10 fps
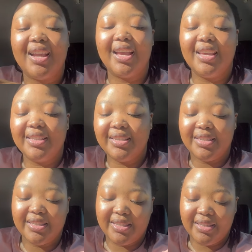guys.
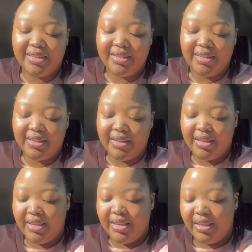
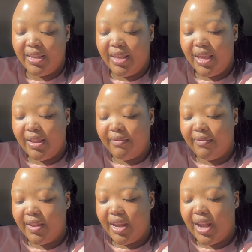Yeah, and
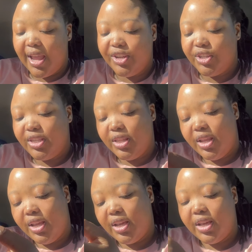vanilla. I just
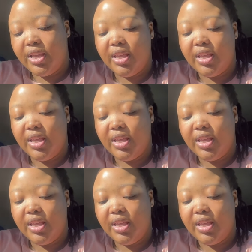think,